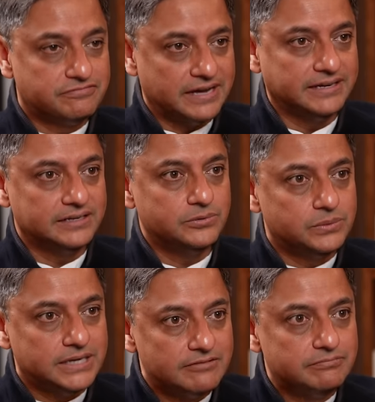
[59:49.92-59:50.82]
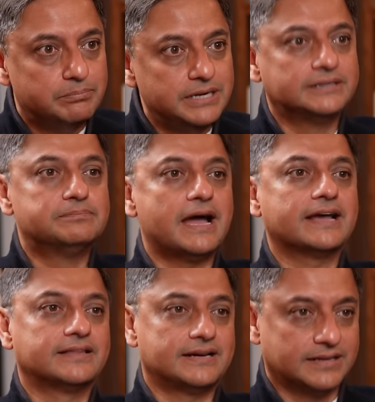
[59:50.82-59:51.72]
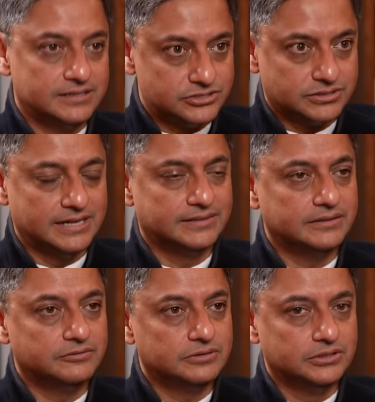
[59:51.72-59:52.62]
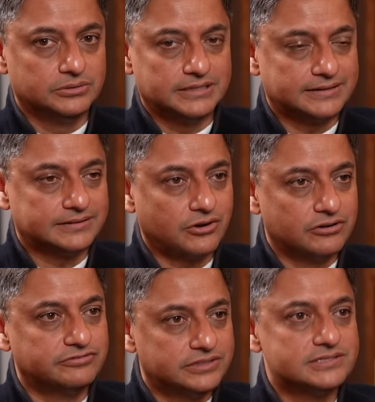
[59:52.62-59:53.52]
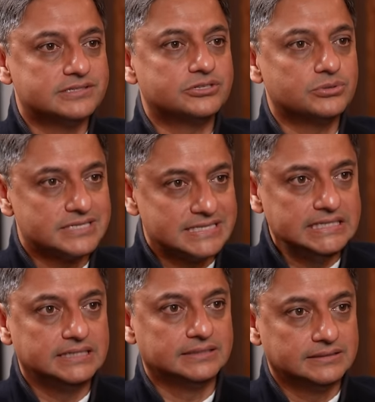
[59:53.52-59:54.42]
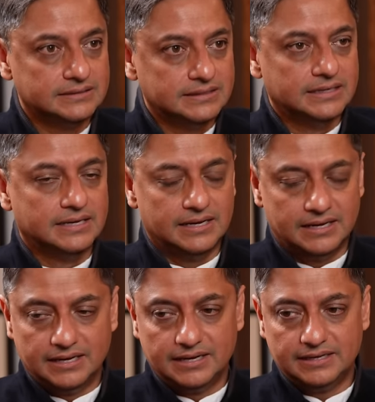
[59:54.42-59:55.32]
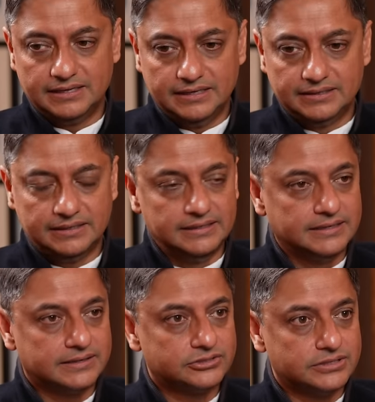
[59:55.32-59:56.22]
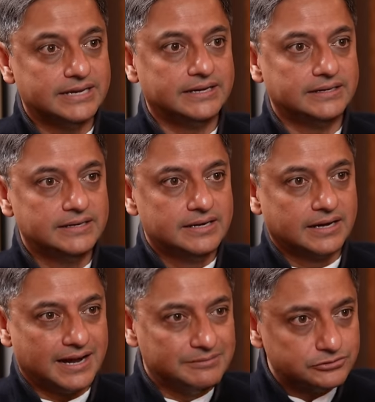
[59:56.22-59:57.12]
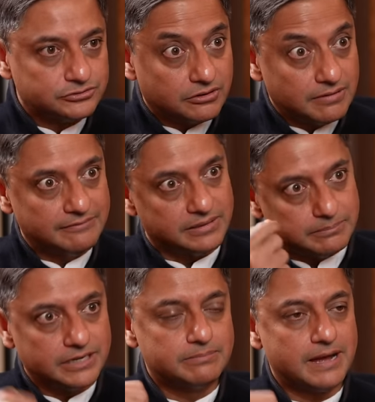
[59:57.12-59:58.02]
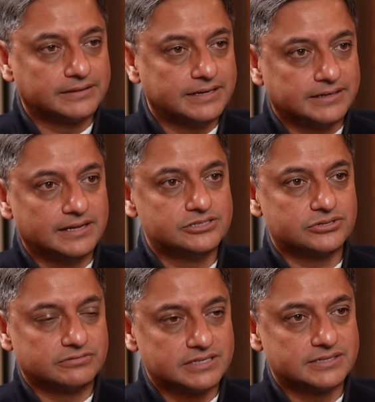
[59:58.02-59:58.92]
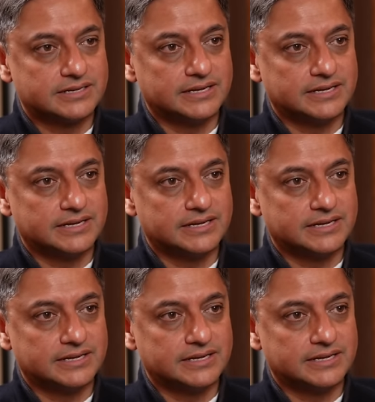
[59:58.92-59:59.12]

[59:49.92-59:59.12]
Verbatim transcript: finally we have built back that culture and you know that confidence that you're seeing uh, in india today comes from having built back that culture of risk